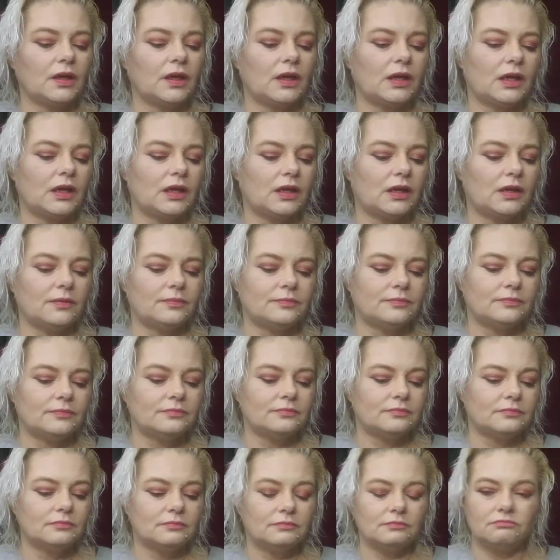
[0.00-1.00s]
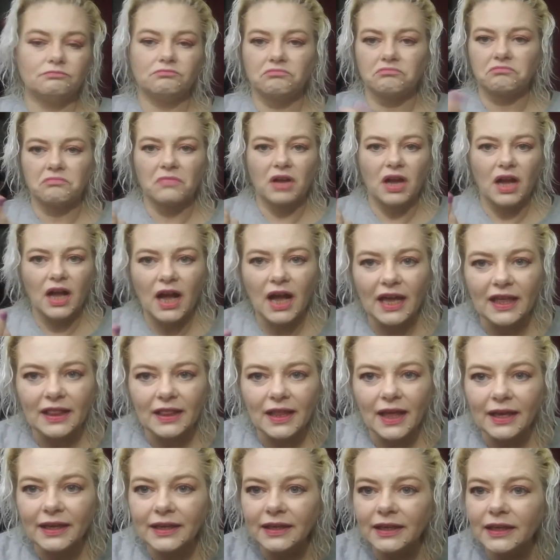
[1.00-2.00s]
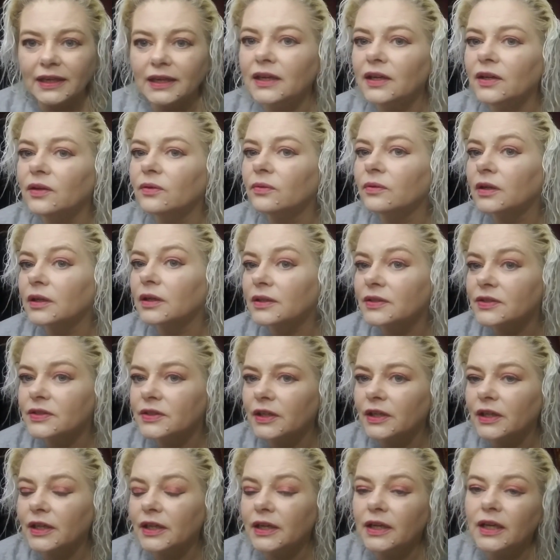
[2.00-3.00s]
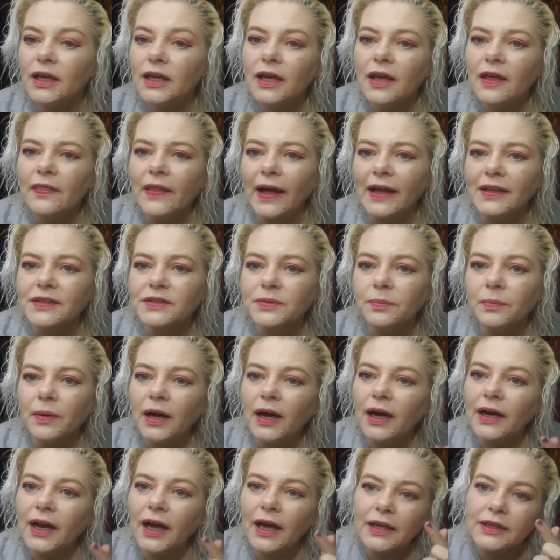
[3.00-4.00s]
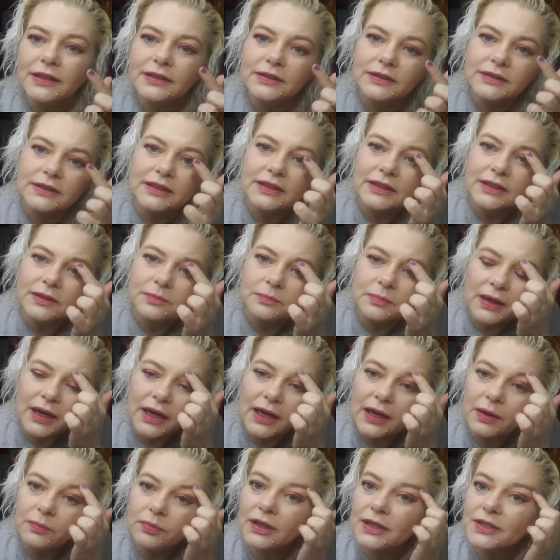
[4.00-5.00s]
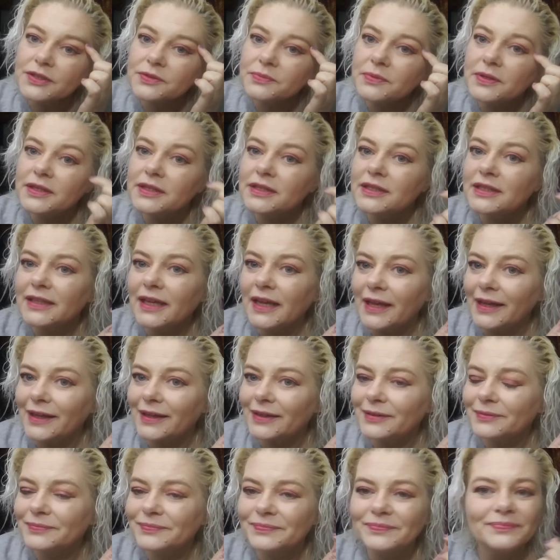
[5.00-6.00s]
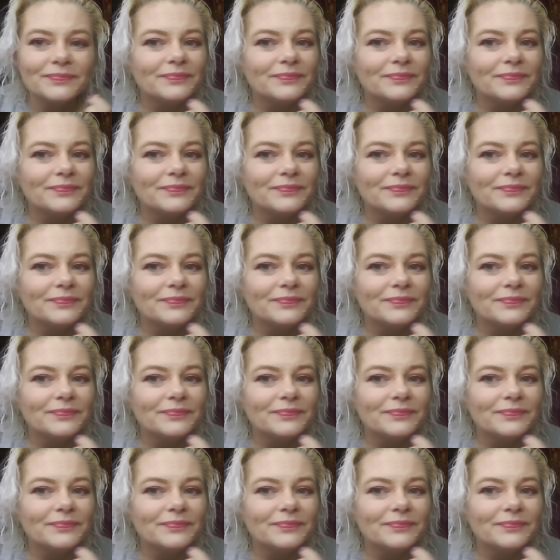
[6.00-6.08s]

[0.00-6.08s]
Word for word: Um, I like it. It works good. That's what I did my eyebrows with today.